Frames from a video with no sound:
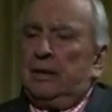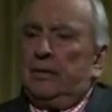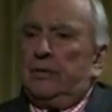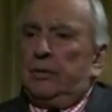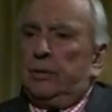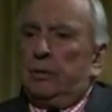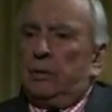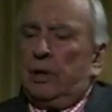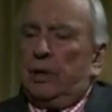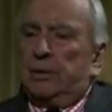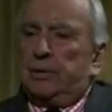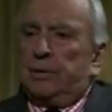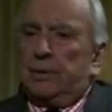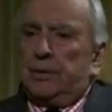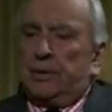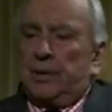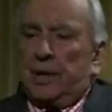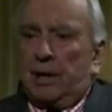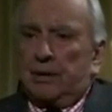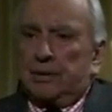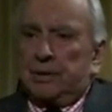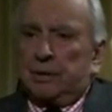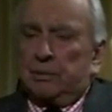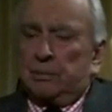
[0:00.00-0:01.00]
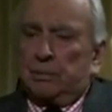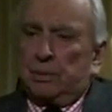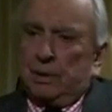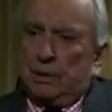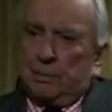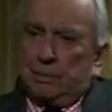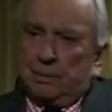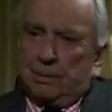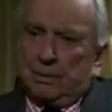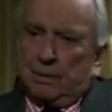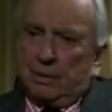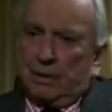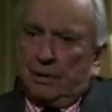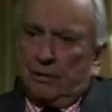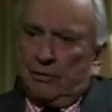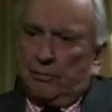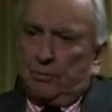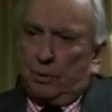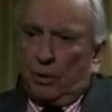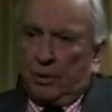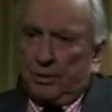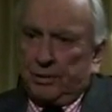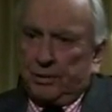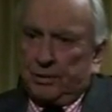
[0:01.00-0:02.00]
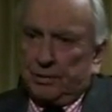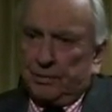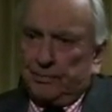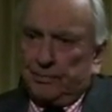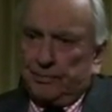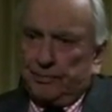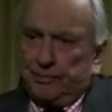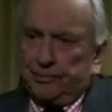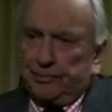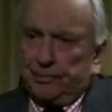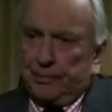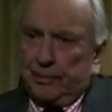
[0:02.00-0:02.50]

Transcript: a few 100,000 people have bought them.